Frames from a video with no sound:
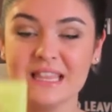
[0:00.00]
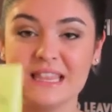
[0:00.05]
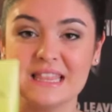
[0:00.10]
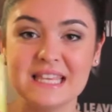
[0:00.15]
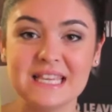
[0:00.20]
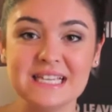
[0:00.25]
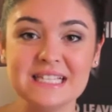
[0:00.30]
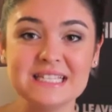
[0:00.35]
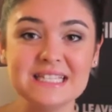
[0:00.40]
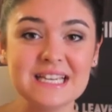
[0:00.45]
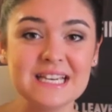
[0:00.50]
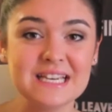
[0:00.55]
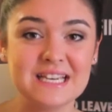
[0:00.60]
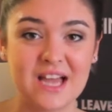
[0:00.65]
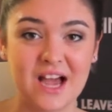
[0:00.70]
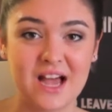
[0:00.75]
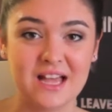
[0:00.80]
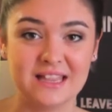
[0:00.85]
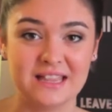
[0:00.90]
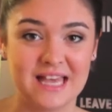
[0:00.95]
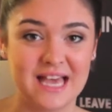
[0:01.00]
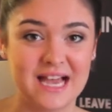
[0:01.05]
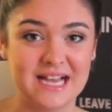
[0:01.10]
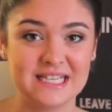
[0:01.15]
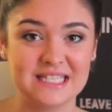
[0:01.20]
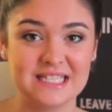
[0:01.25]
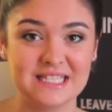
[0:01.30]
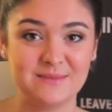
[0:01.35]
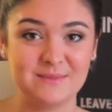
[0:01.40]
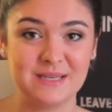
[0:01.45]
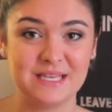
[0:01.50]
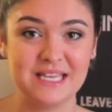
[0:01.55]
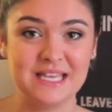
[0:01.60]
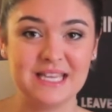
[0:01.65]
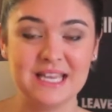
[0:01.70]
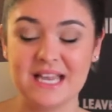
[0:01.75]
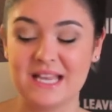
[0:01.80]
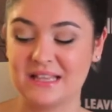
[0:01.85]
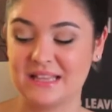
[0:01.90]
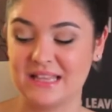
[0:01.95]
These did not last
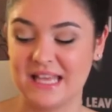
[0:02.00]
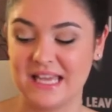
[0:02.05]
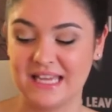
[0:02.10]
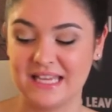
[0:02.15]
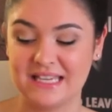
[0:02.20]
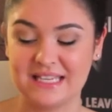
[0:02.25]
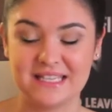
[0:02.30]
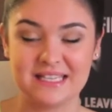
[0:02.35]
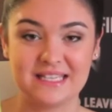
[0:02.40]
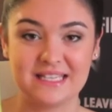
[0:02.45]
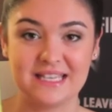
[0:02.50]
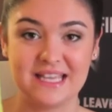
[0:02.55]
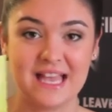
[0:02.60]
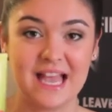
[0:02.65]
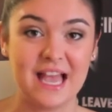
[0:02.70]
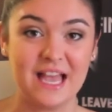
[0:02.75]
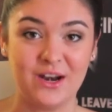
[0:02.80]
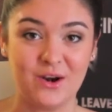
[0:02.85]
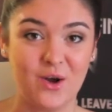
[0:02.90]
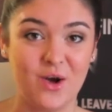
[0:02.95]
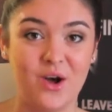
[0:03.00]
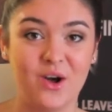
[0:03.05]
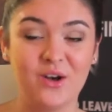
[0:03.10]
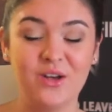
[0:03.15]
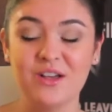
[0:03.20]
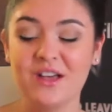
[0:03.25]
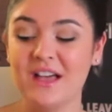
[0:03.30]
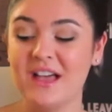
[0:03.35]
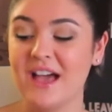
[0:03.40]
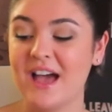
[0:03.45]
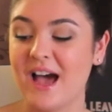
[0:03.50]
me like at all.